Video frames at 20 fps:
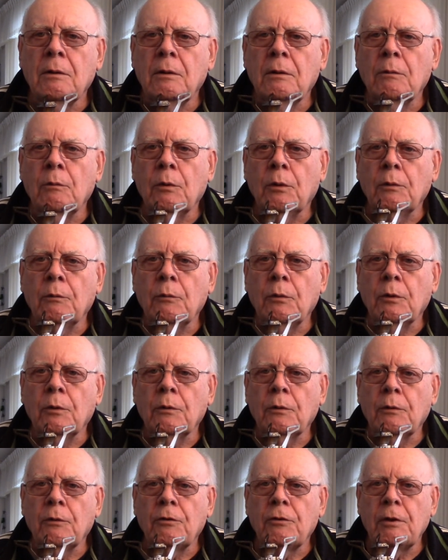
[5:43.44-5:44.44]

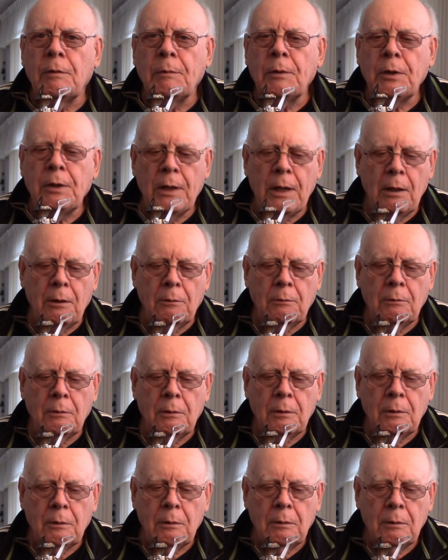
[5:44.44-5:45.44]
will simmer down
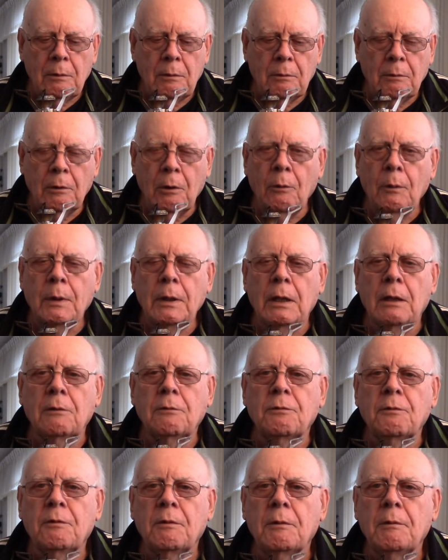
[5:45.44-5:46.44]
low
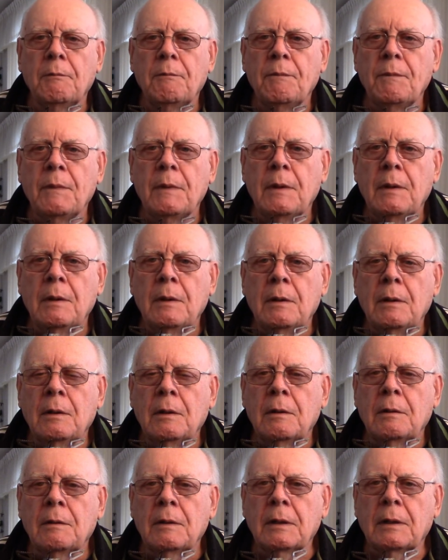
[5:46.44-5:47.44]
enough
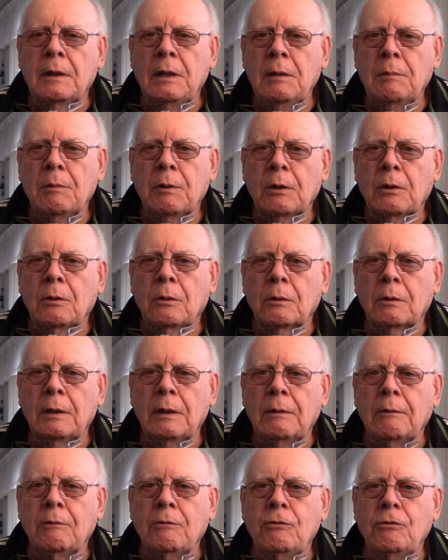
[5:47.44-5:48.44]
to keep it
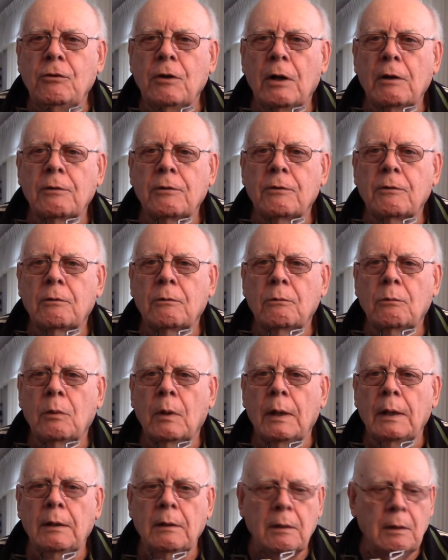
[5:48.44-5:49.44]
cooking just
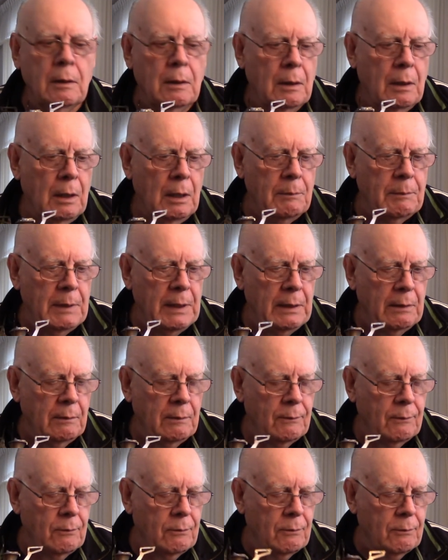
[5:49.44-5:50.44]
right. I made
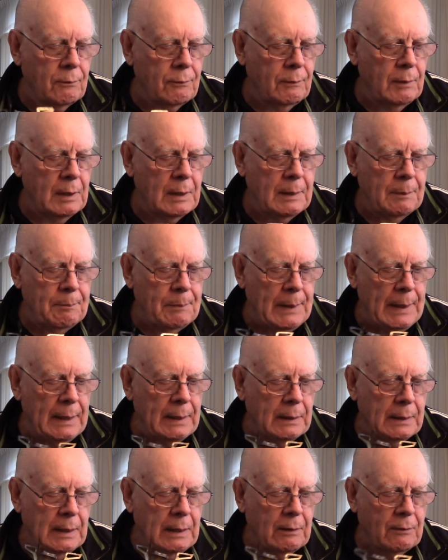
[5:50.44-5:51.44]
3
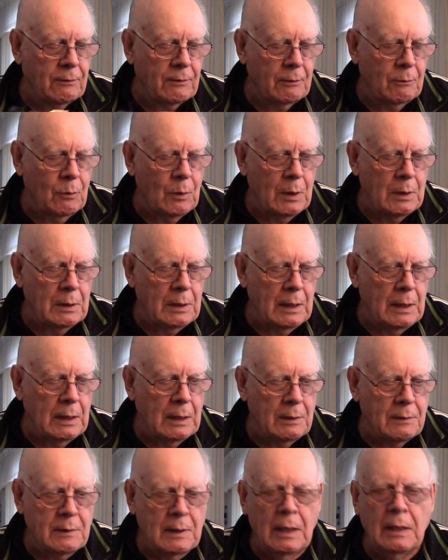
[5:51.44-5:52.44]
pancakes in one day. I
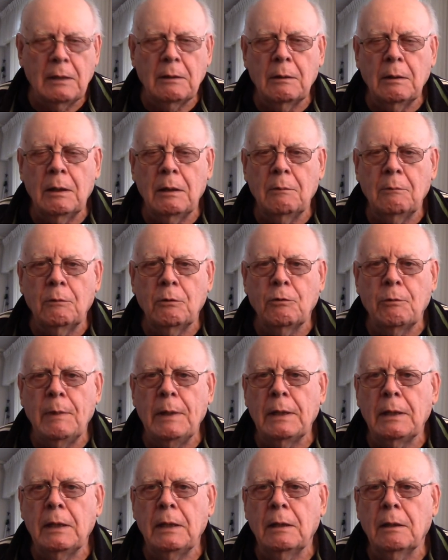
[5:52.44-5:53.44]
thought I was
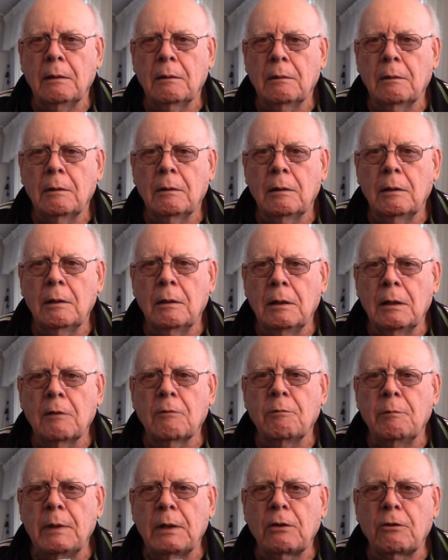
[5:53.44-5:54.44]
making
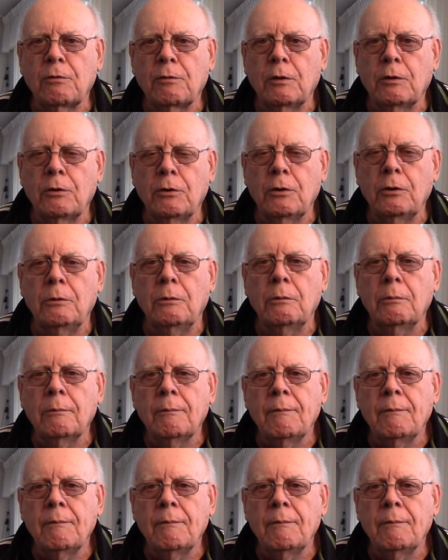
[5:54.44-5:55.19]
enough mix for 2.